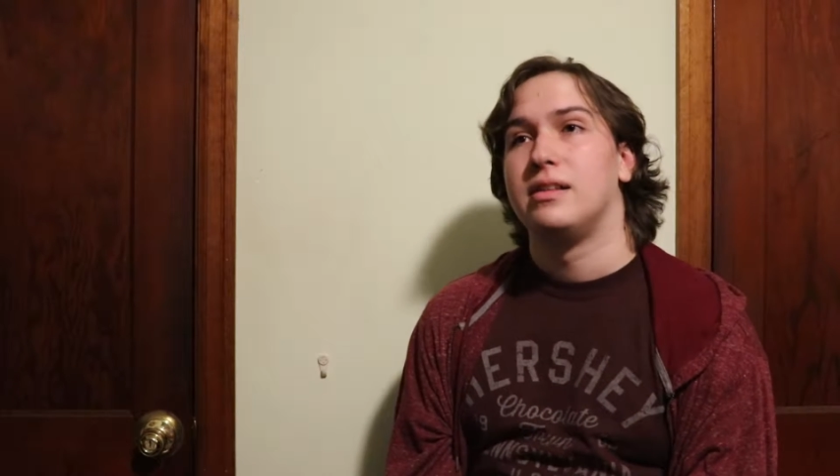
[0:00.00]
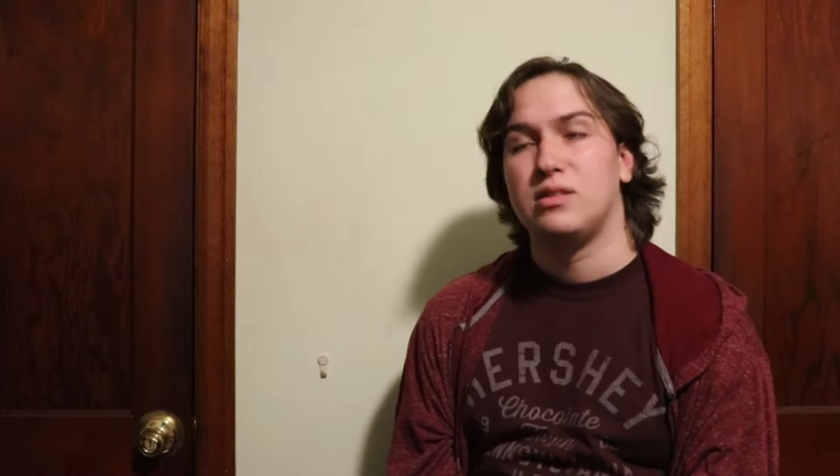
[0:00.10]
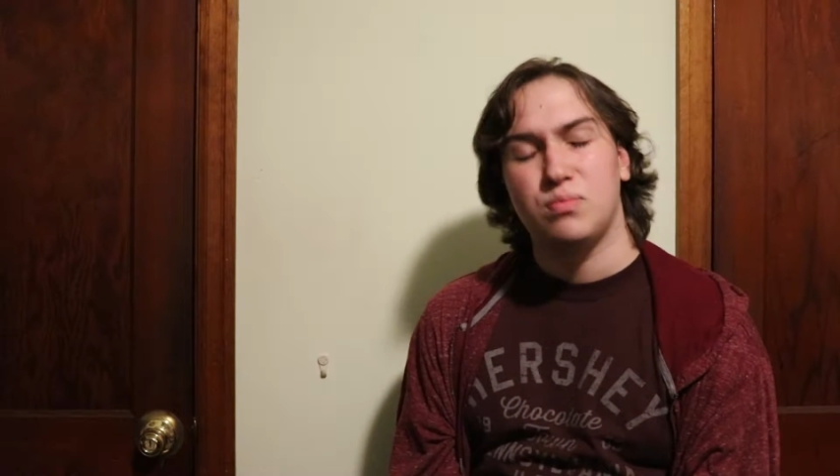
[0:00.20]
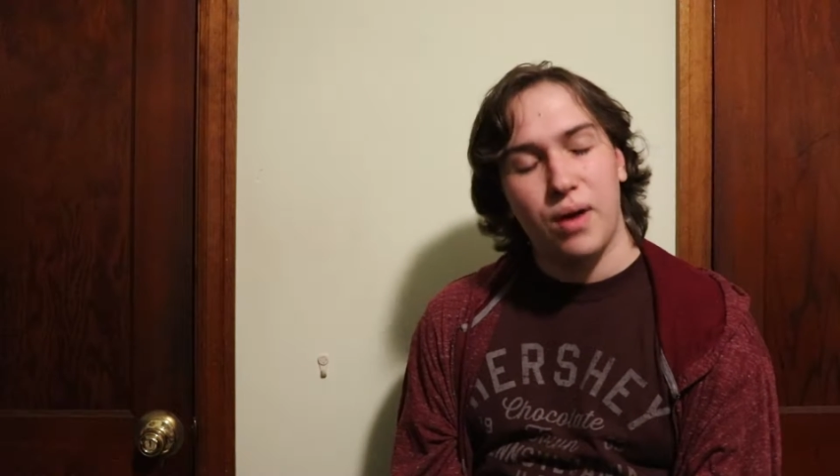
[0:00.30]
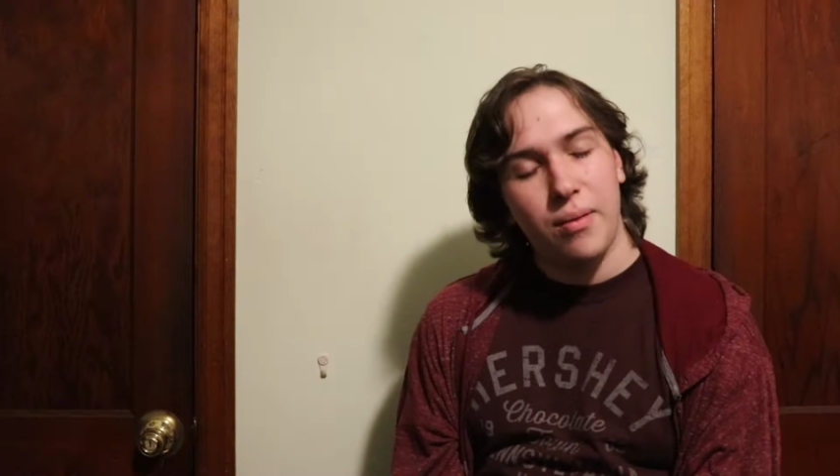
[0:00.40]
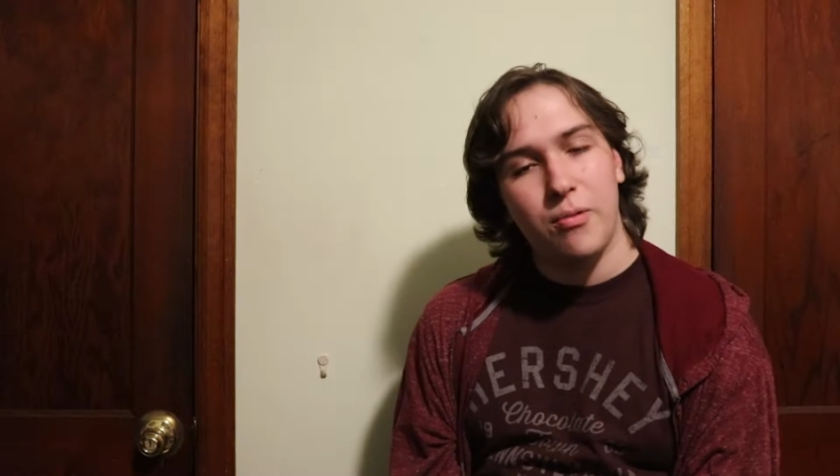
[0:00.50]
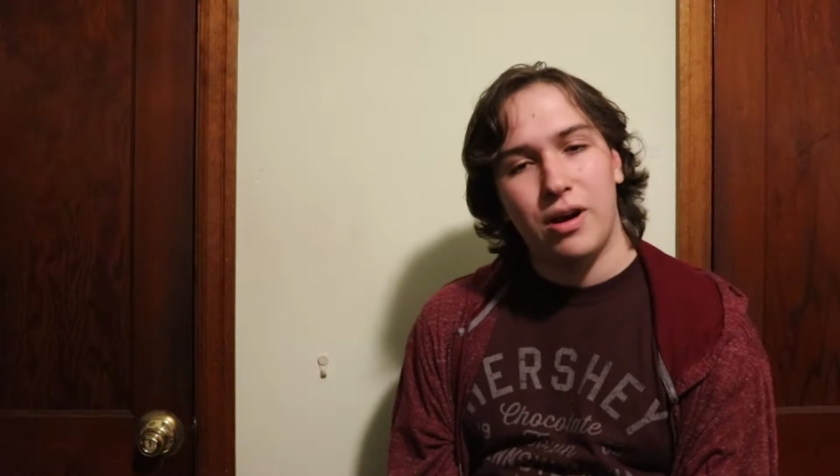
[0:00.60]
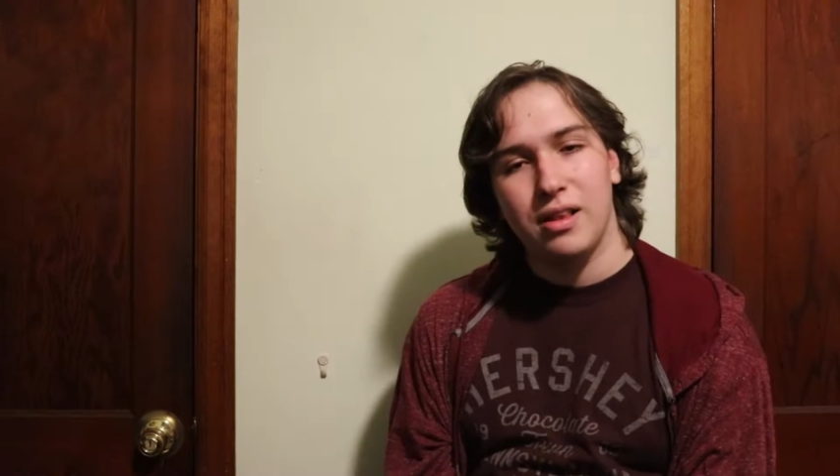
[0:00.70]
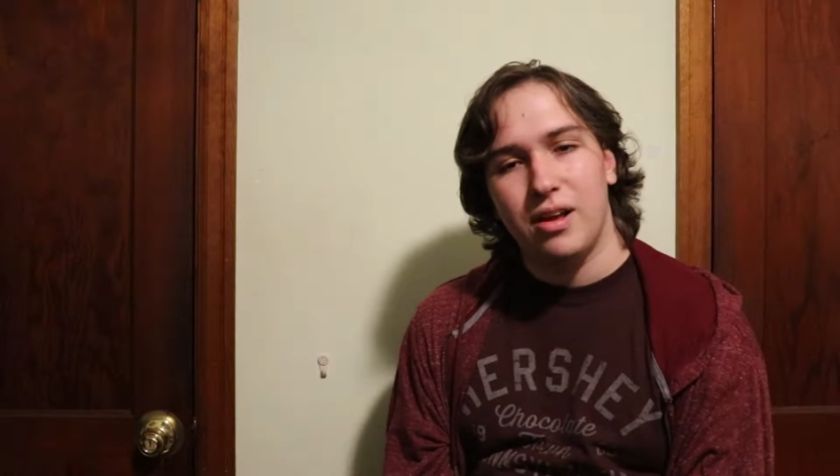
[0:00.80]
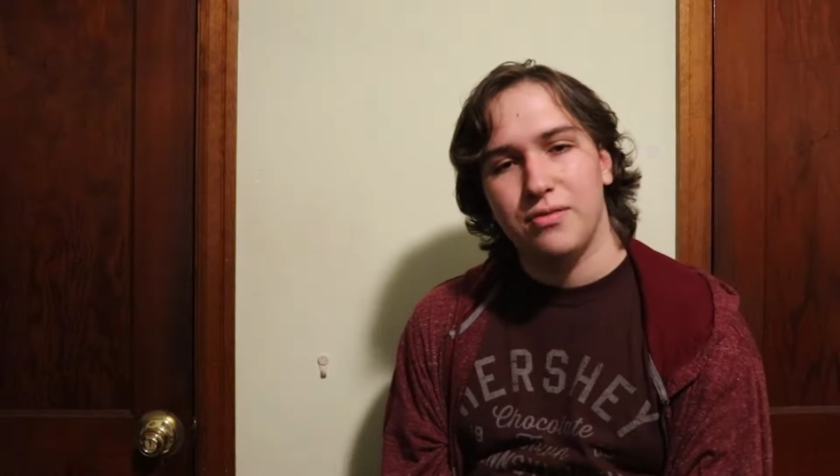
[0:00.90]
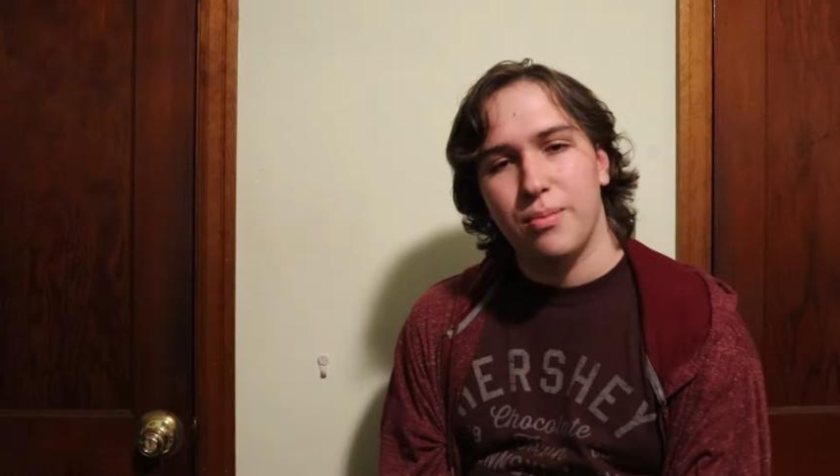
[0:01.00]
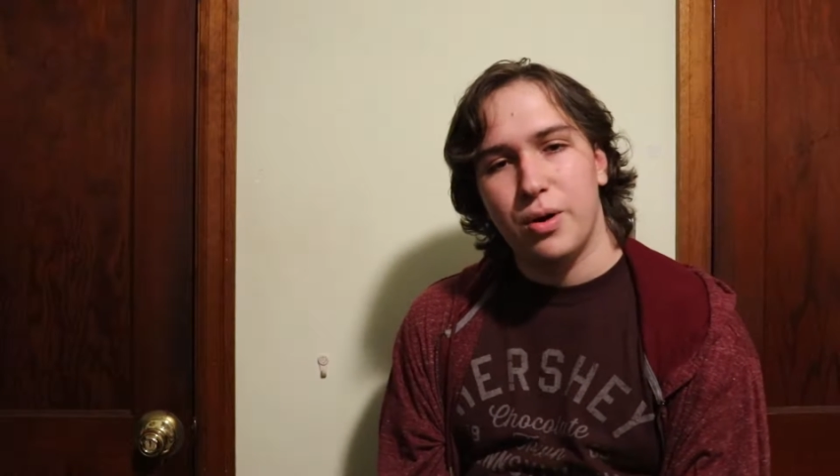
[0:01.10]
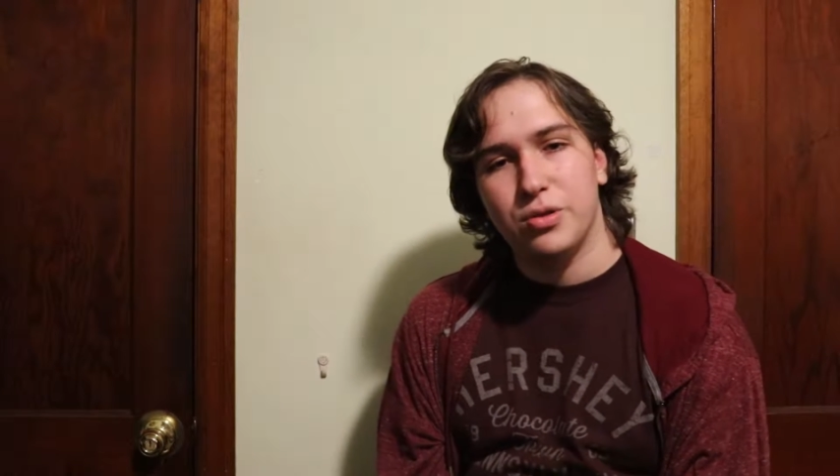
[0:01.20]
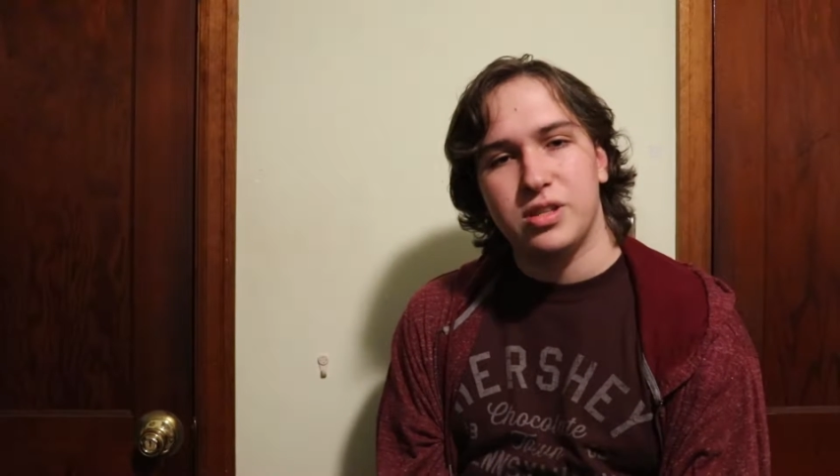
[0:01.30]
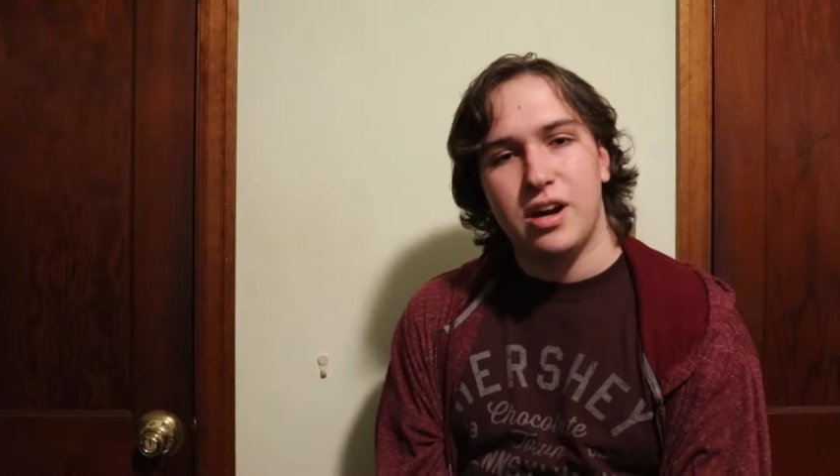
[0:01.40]
It's probably what I love the
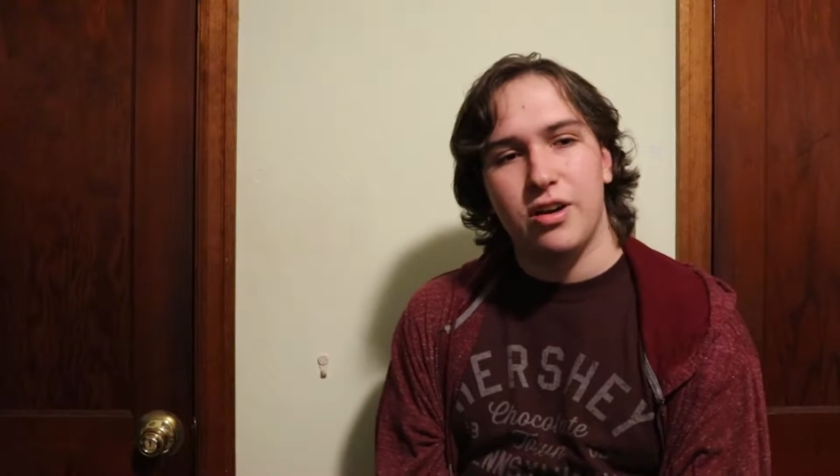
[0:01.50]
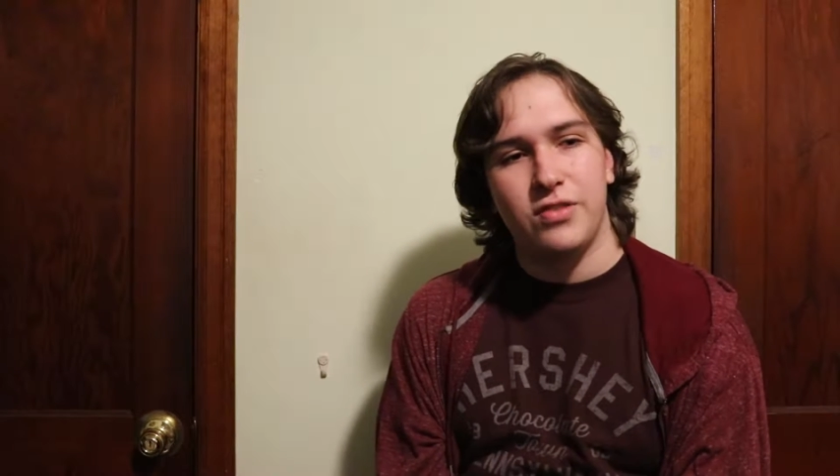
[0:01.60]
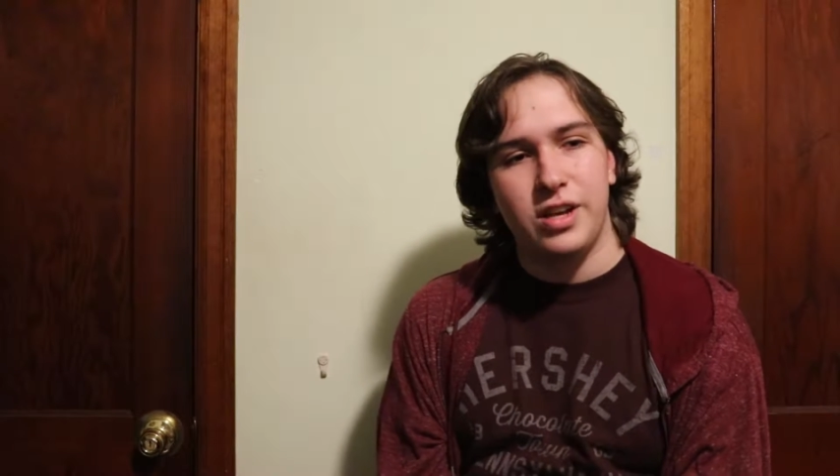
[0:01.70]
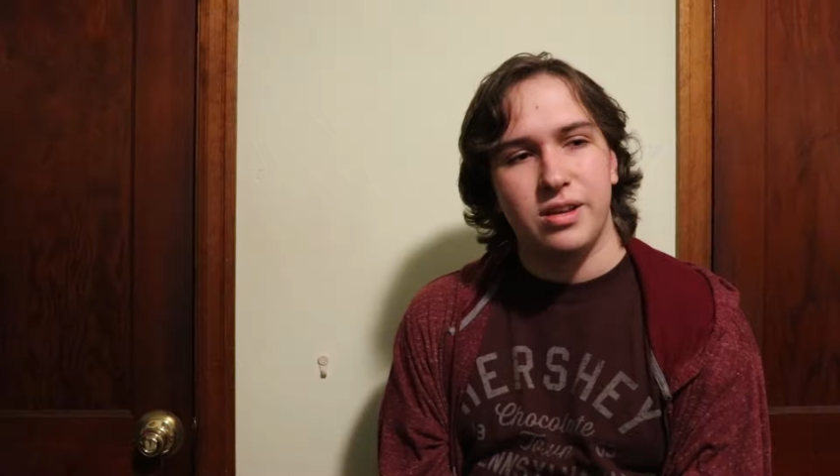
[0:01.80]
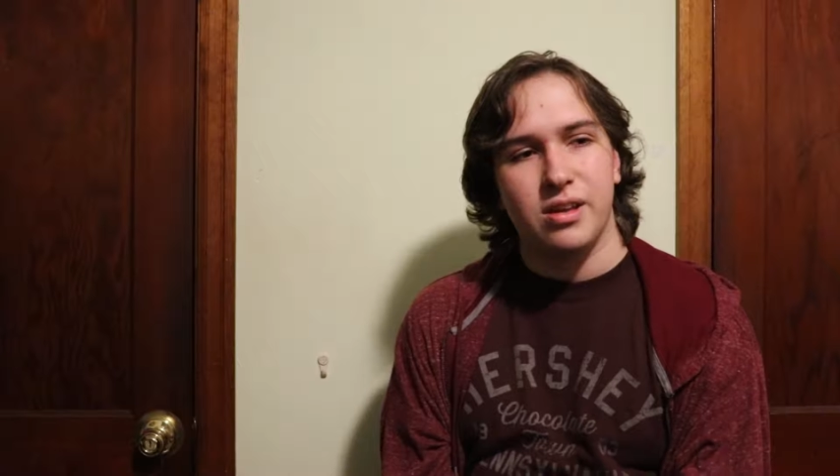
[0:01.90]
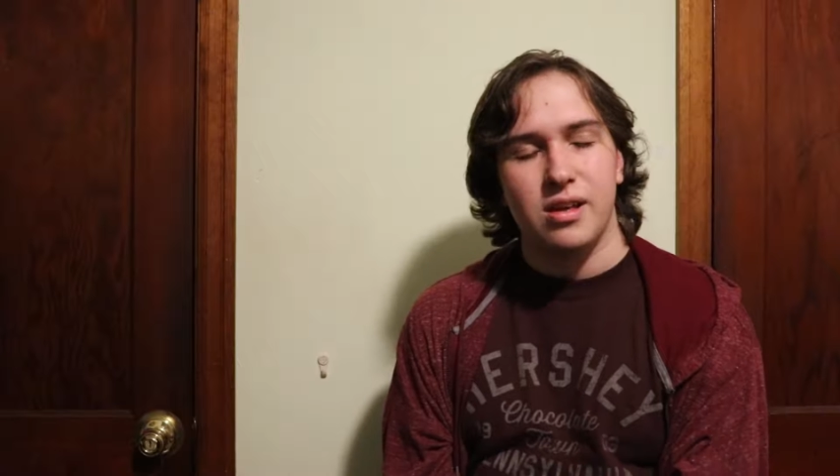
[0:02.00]
most out of it.